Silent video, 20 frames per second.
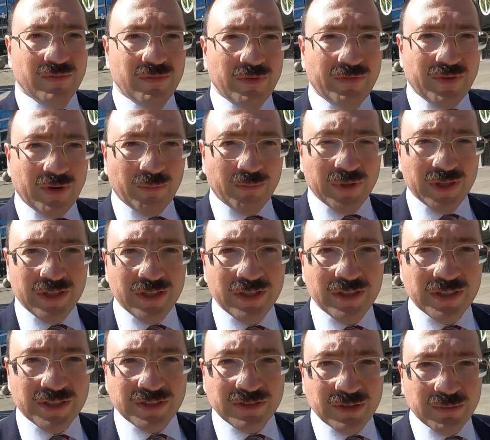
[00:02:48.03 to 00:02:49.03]
we've
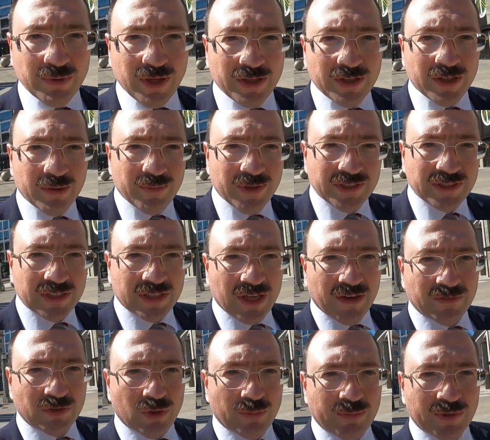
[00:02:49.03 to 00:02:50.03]
completed the Streamlined Domestic
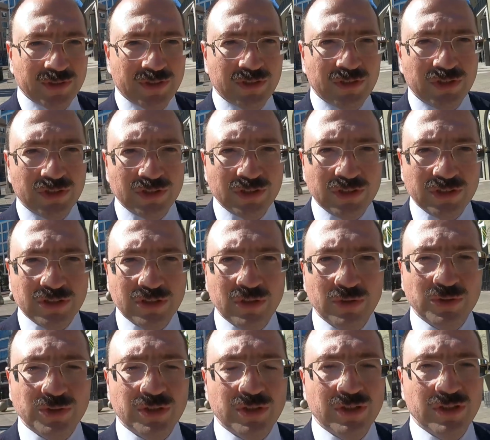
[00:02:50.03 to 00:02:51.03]
Offshore Procedures
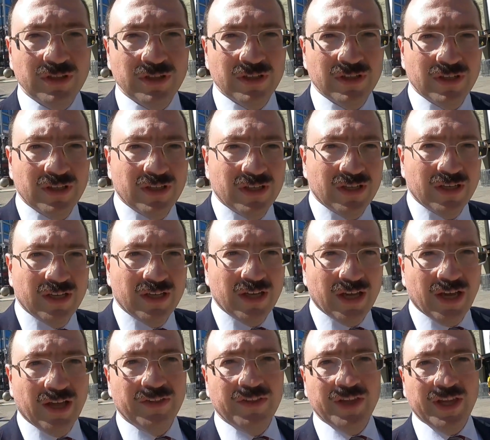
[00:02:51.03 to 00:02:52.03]
disclosure,
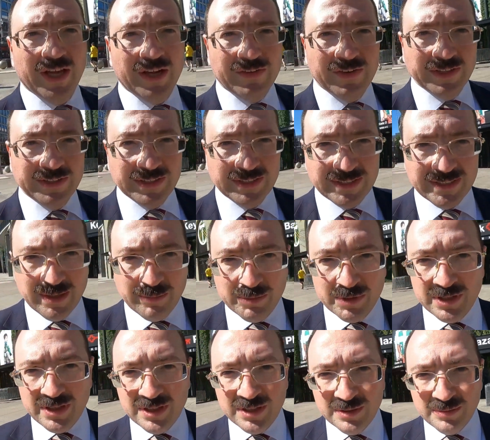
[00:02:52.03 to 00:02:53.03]
and the IRS
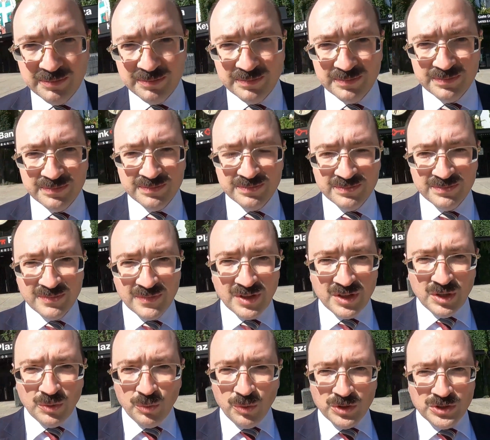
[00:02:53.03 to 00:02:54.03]
accepted it.
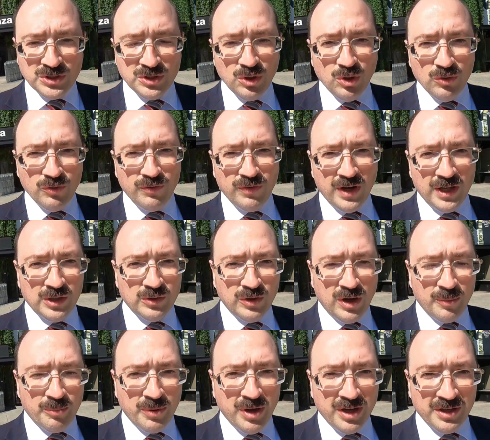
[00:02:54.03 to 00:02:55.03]
There was no
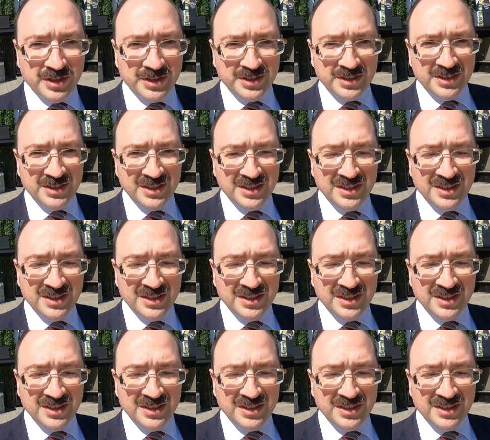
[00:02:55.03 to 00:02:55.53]
follow-up audit